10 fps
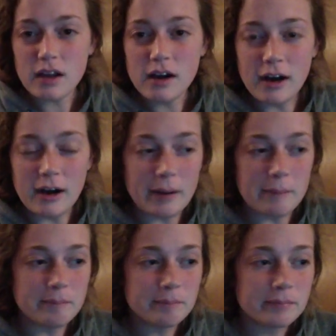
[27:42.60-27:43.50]

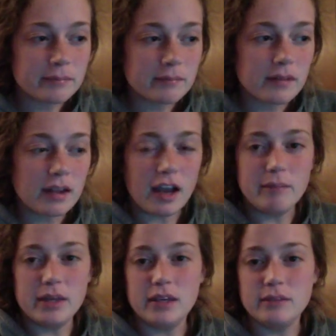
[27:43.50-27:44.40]
I
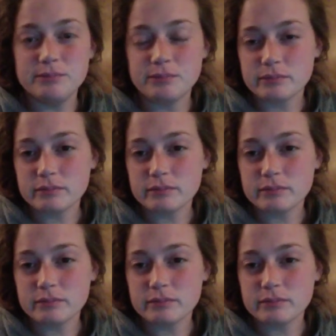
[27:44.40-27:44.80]
mean,